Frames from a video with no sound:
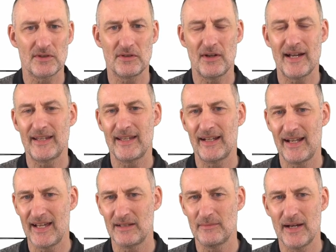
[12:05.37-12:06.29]
So I can
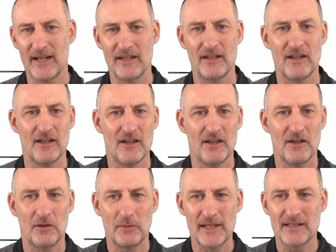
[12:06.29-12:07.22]
add my
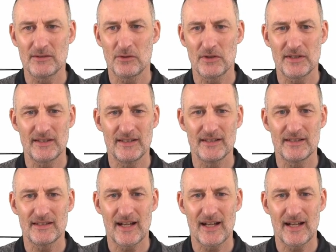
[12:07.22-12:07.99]
resources.